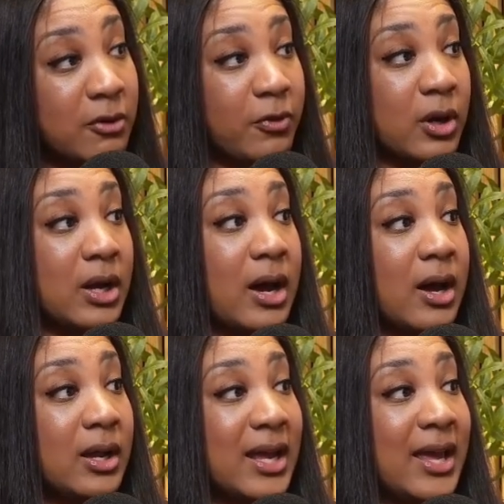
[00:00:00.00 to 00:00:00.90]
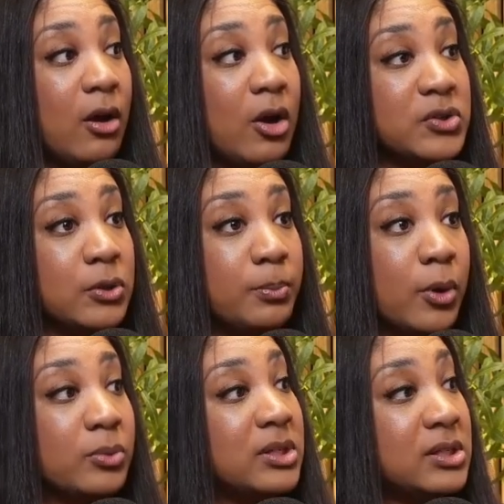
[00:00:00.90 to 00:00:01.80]
for God, and also
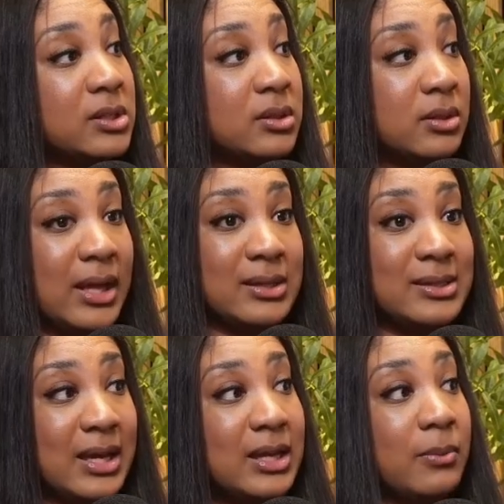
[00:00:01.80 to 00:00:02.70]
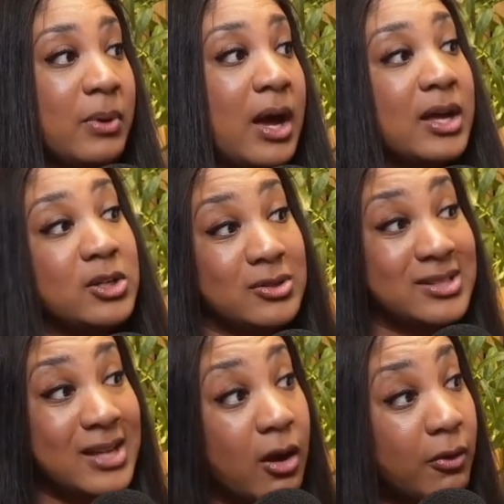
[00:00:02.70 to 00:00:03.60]
boldness like standing behind yourself.